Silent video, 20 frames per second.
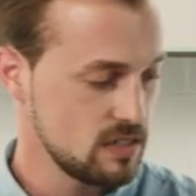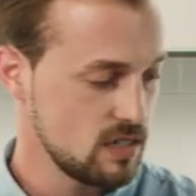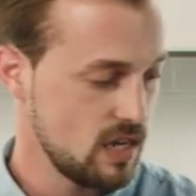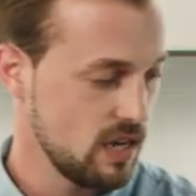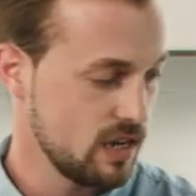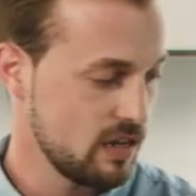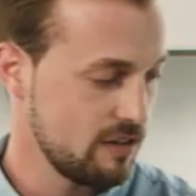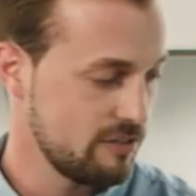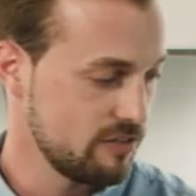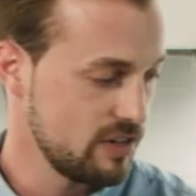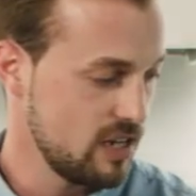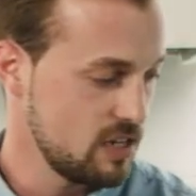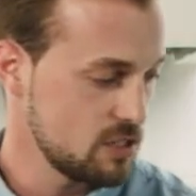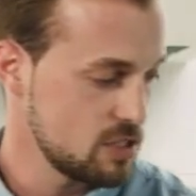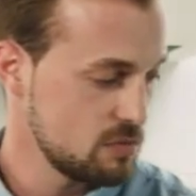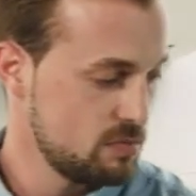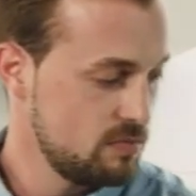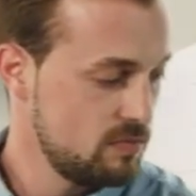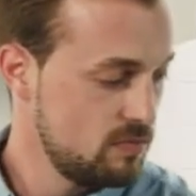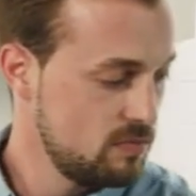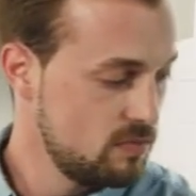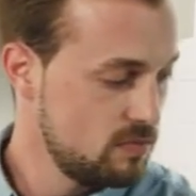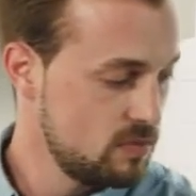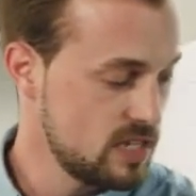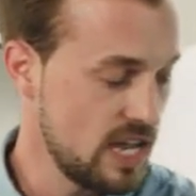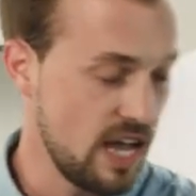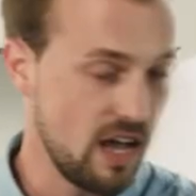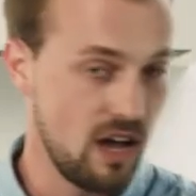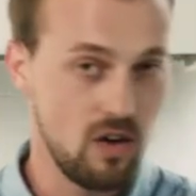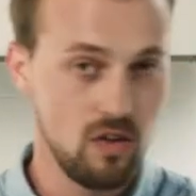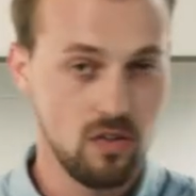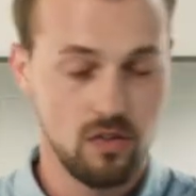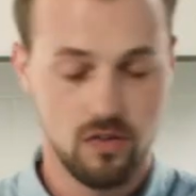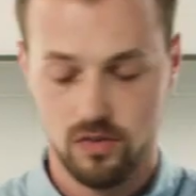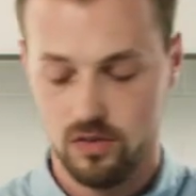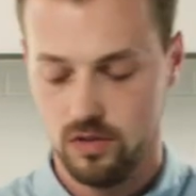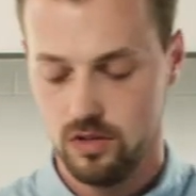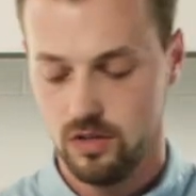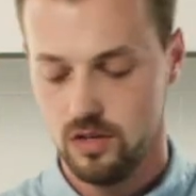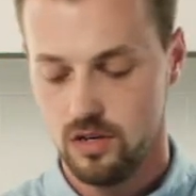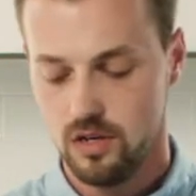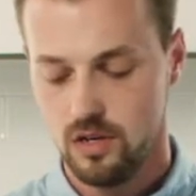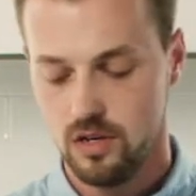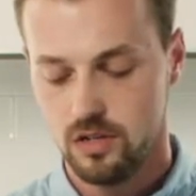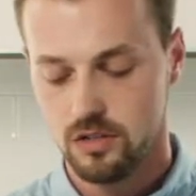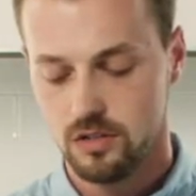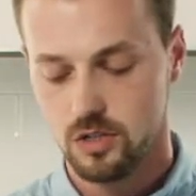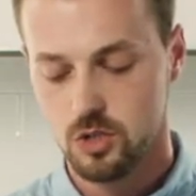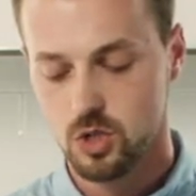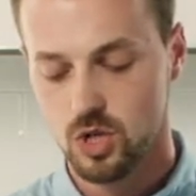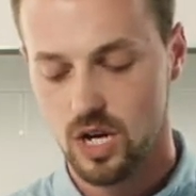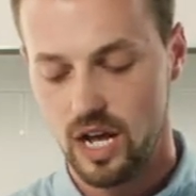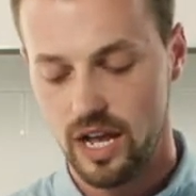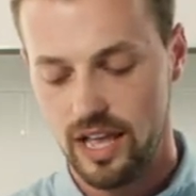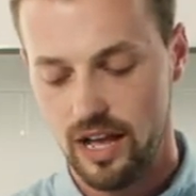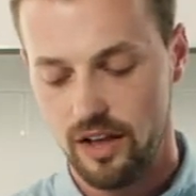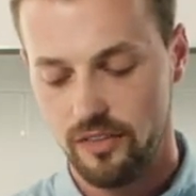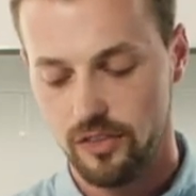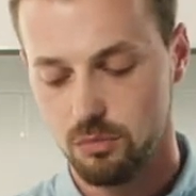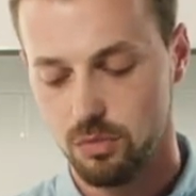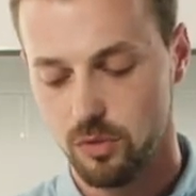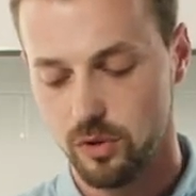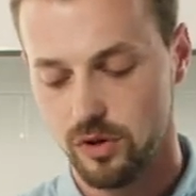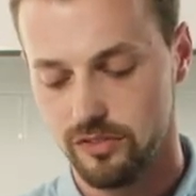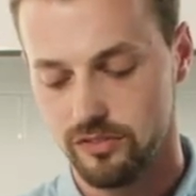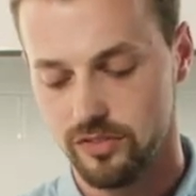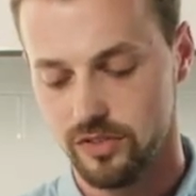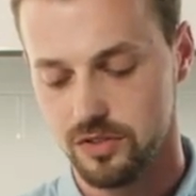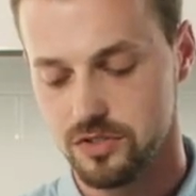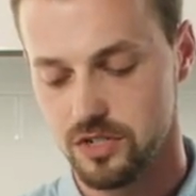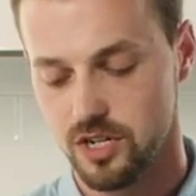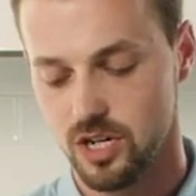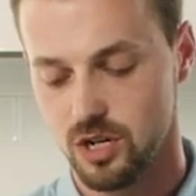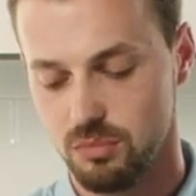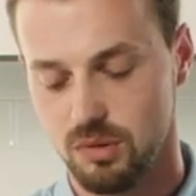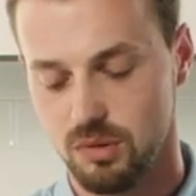take a fresh towel to dry out the portafilter